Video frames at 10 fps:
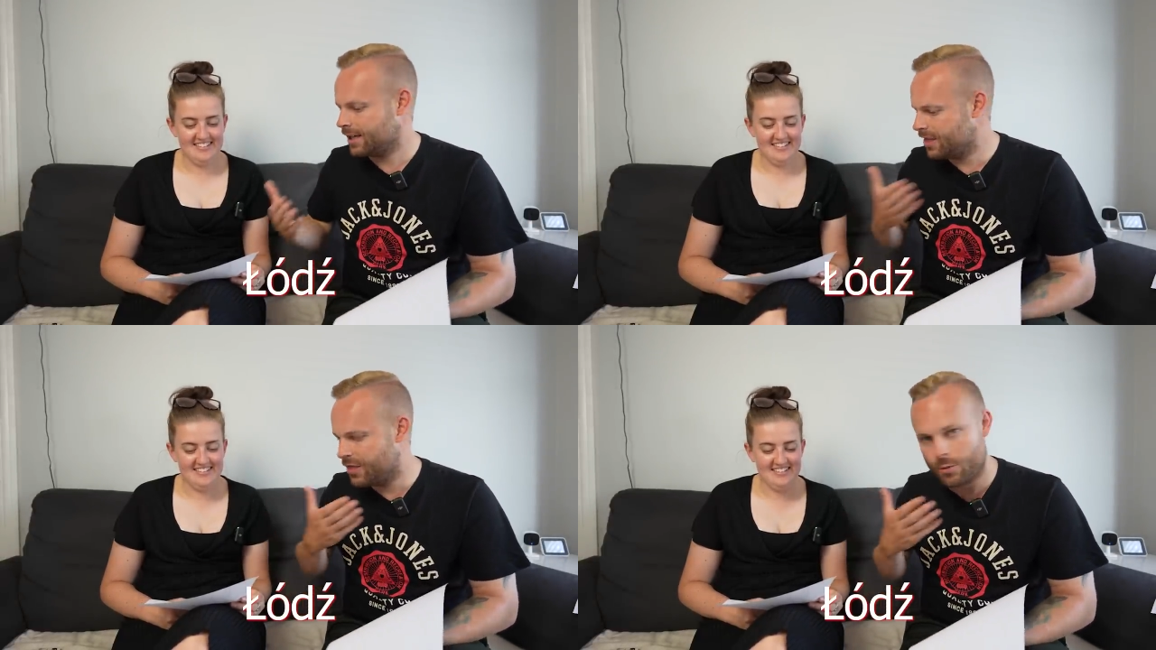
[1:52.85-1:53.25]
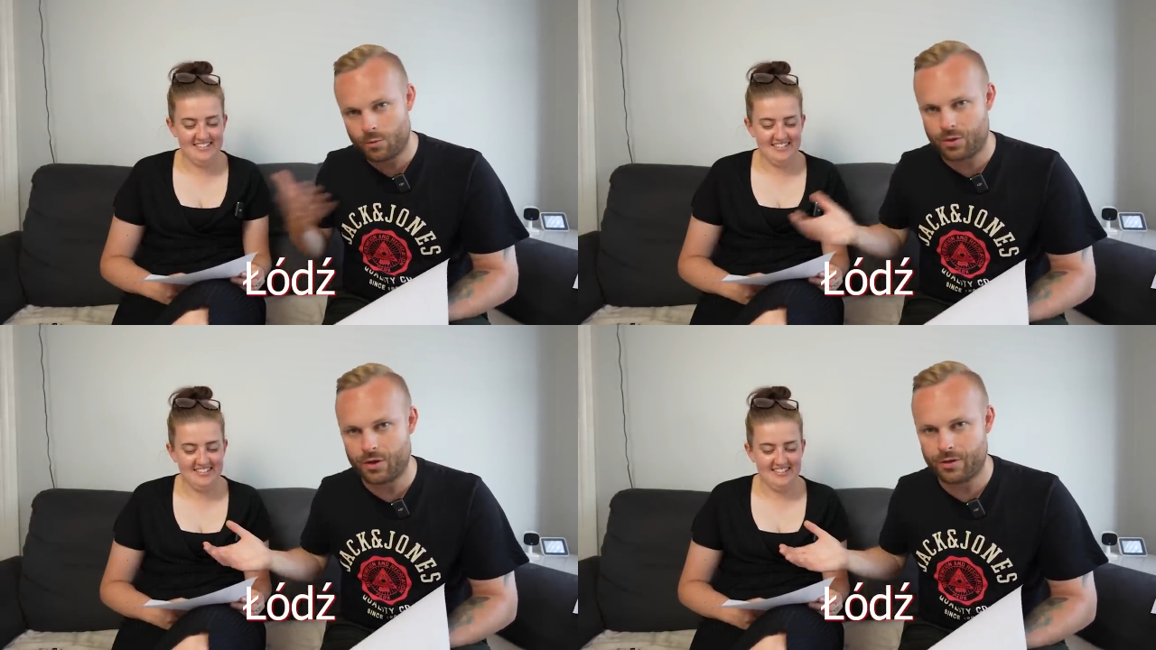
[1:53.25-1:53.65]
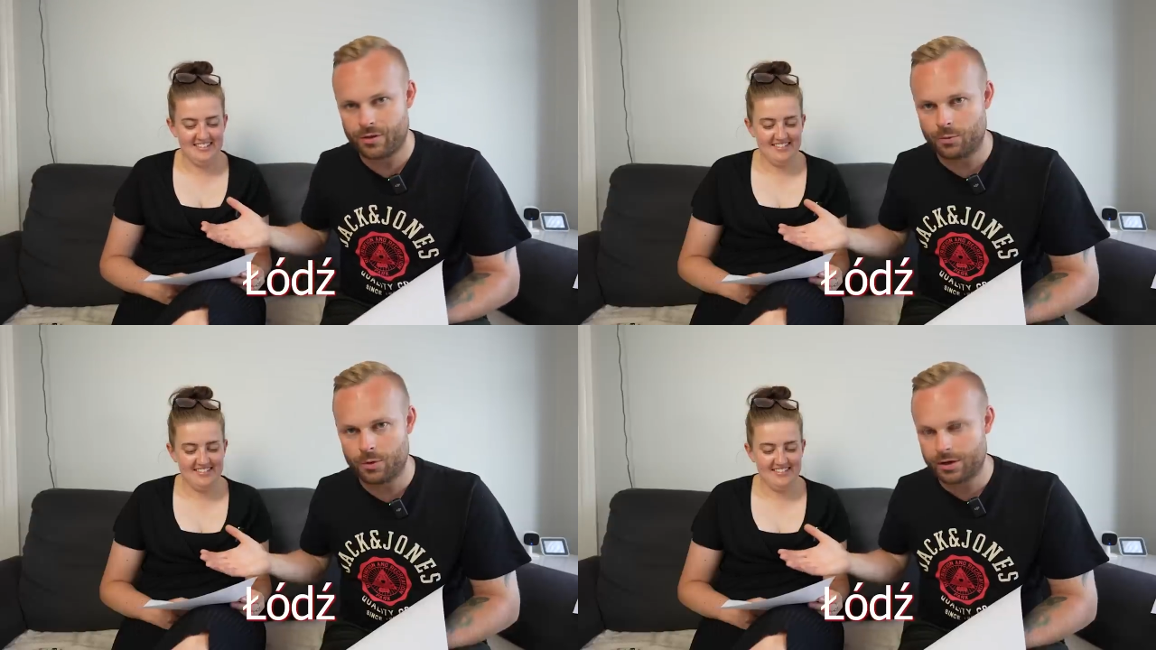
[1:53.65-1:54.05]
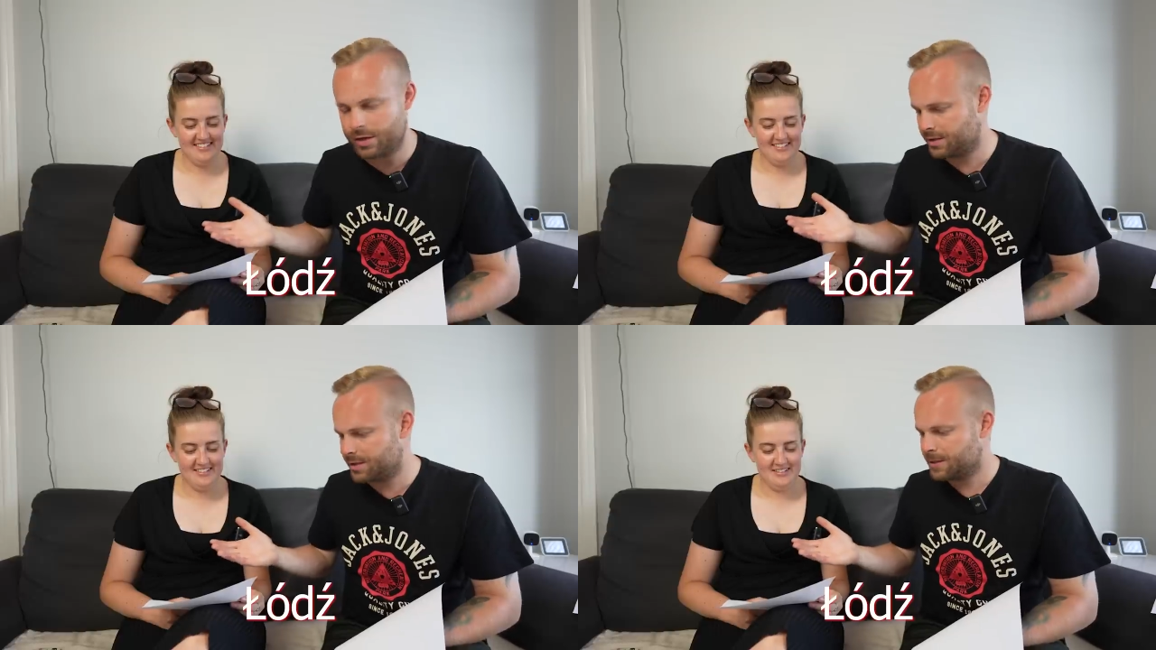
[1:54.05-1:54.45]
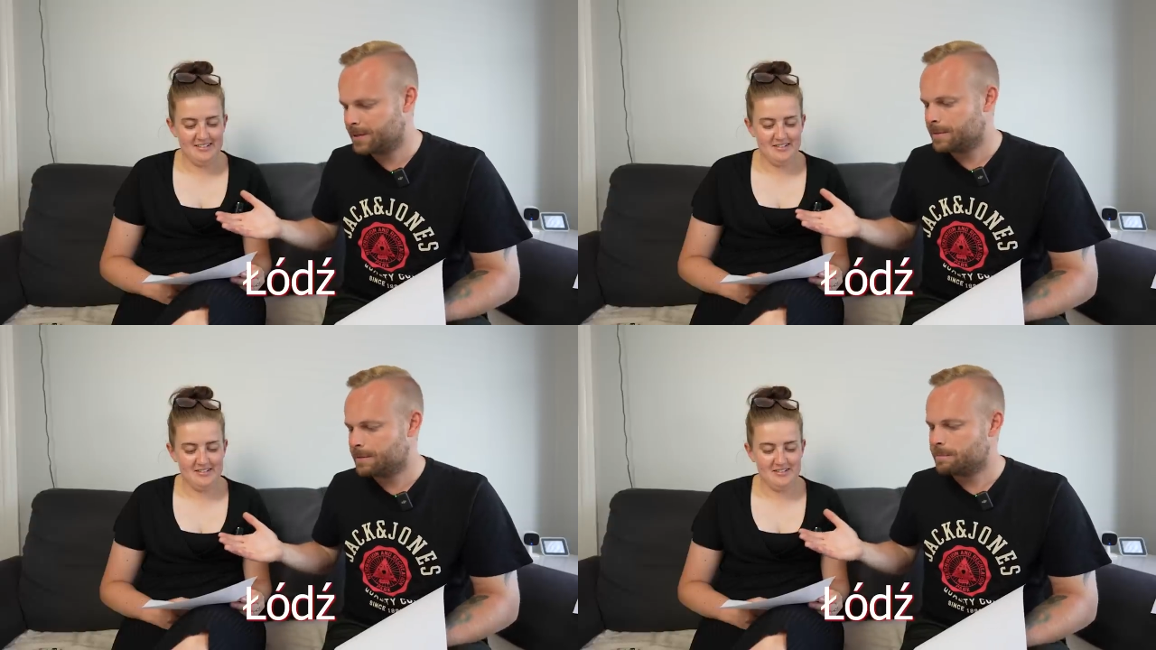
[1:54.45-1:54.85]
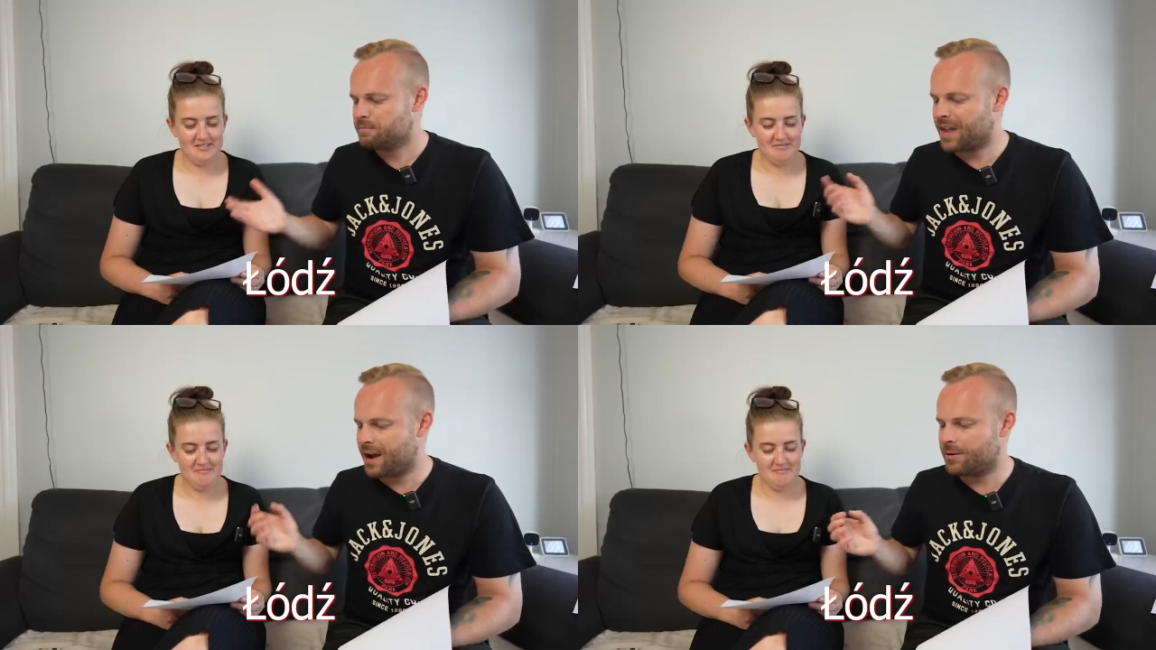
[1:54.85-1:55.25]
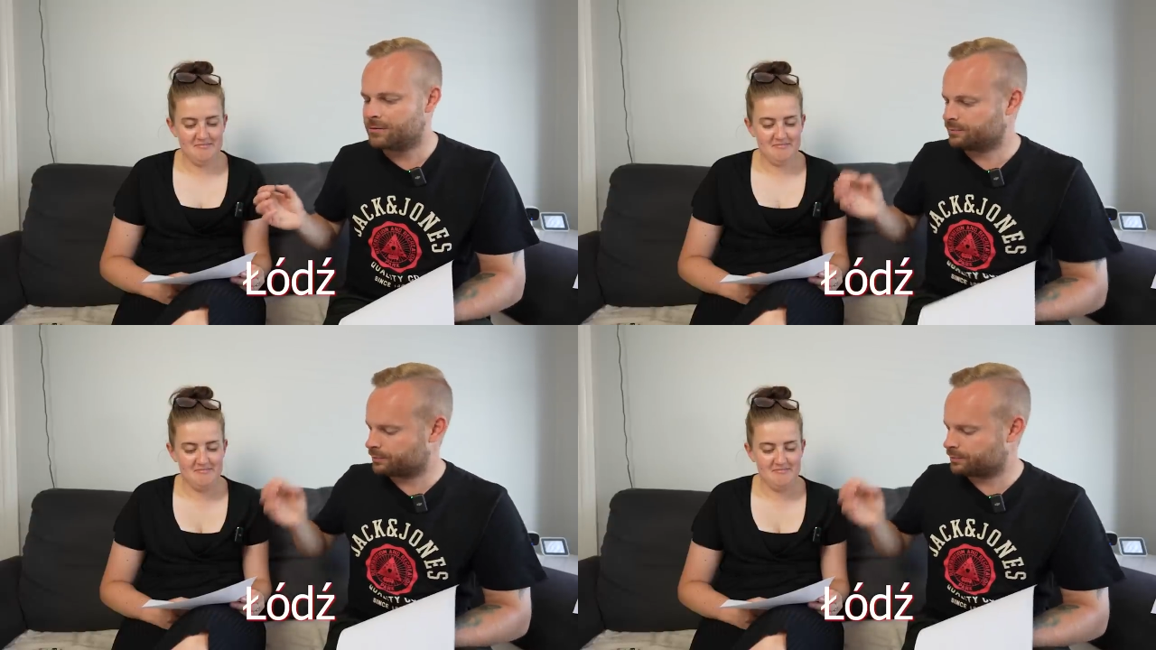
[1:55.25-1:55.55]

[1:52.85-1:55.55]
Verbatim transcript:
Speaker 1: the, the, the words. Now,